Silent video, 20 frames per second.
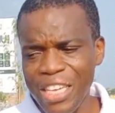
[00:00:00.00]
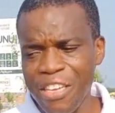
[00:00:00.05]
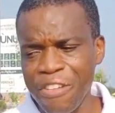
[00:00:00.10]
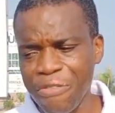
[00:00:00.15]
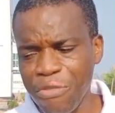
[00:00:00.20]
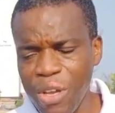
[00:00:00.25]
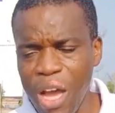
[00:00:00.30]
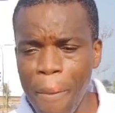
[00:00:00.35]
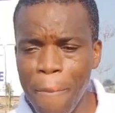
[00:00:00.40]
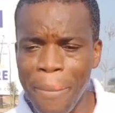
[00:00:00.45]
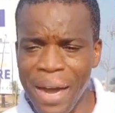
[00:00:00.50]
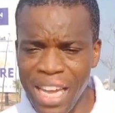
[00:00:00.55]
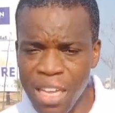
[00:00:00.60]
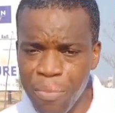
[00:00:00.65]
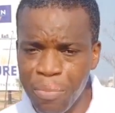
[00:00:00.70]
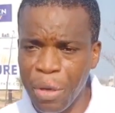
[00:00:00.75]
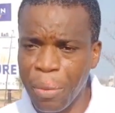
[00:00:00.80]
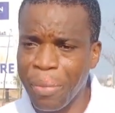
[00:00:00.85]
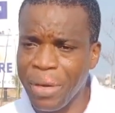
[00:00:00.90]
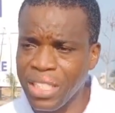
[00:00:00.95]
if you are
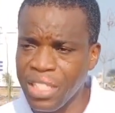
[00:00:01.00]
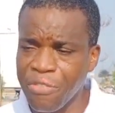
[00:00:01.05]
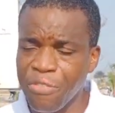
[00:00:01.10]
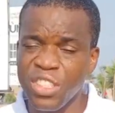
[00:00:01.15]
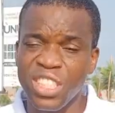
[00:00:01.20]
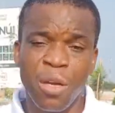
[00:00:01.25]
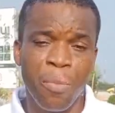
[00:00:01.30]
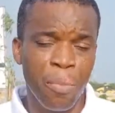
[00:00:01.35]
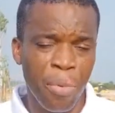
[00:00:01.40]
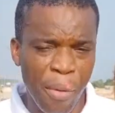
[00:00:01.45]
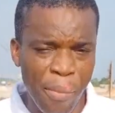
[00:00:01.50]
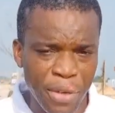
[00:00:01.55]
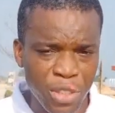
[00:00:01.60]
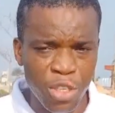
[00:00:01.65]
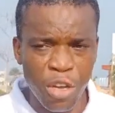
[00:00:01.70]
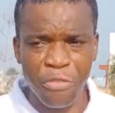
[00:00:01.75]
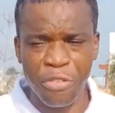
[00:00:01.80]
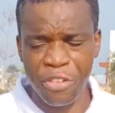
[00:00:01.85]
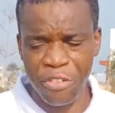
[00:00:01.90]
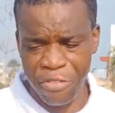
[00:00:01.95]
buying property for the
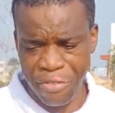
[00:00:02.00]
purpose of